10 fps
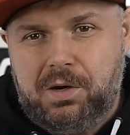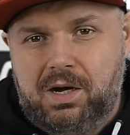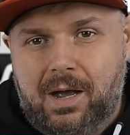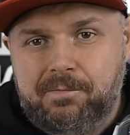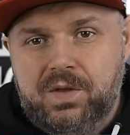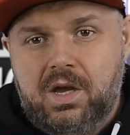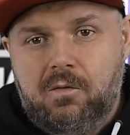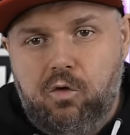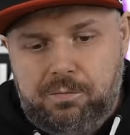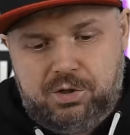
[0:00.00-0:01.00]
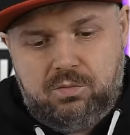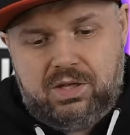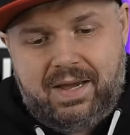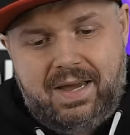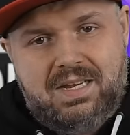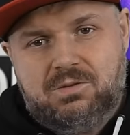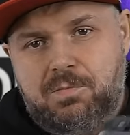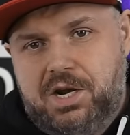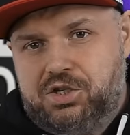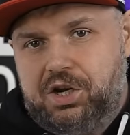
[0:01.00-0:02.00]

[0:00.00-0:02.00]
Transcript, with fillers: In general, AceMagic F two A on the